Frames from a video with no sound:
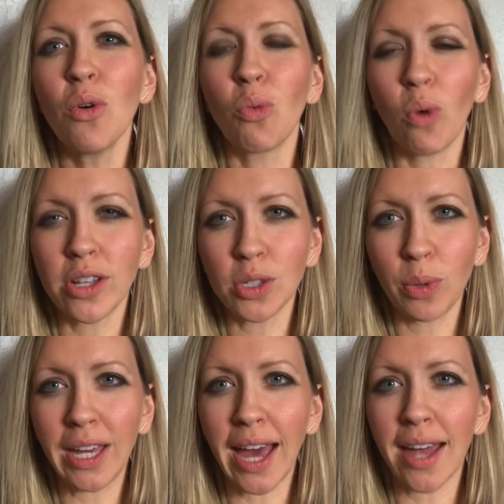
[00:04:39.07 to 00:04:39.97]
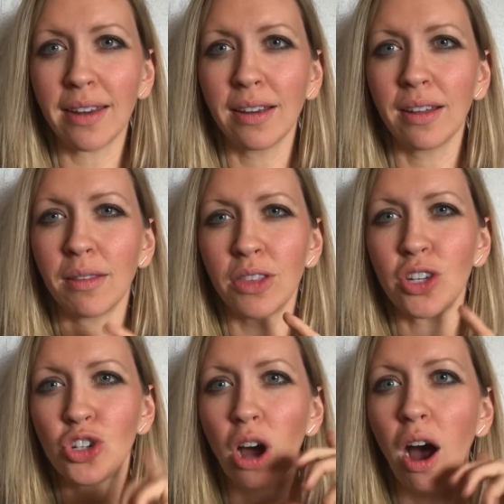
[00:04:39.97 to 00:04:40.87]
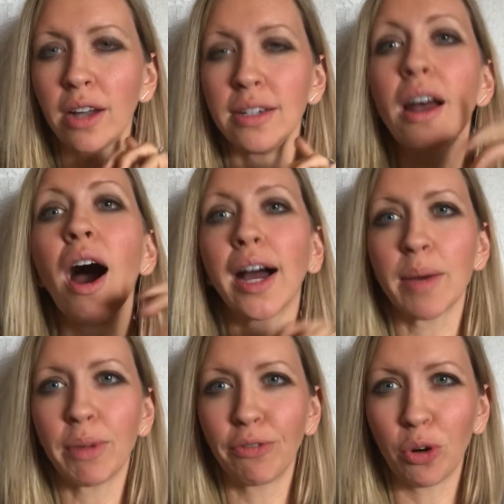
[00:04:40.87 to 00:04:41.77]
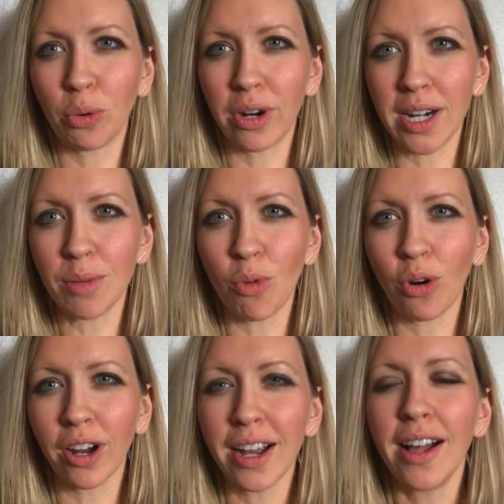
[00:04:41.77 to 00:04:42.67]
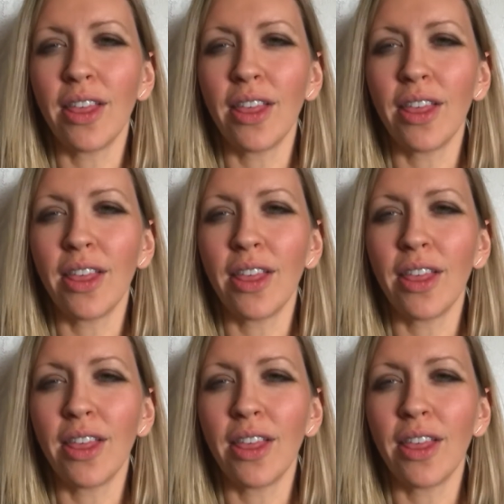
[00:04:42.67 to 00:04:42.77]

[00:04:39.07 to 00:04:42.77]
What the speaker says: Once we get the jaw not coming forward anymore,